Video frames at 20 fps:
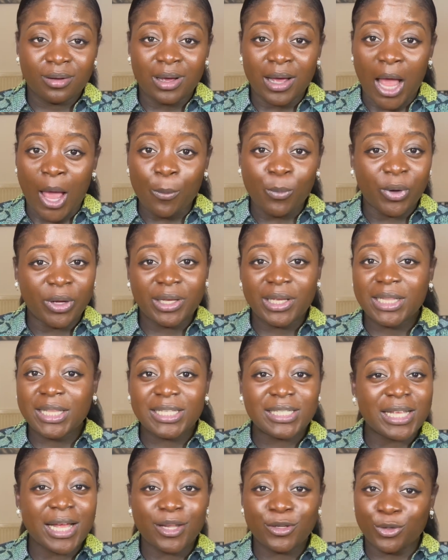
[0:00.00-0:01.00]
I'm working
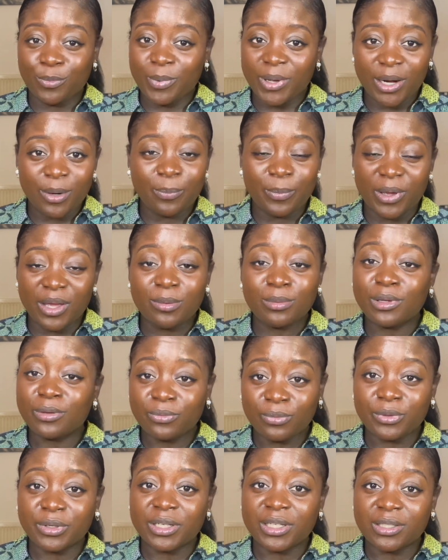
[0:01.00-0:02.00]
this hard, you better pay me
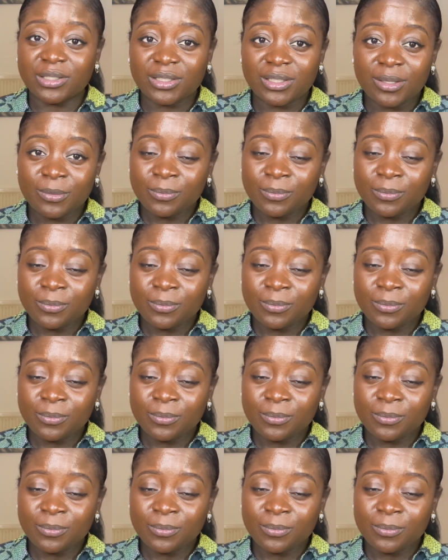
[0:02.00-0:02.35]
for it.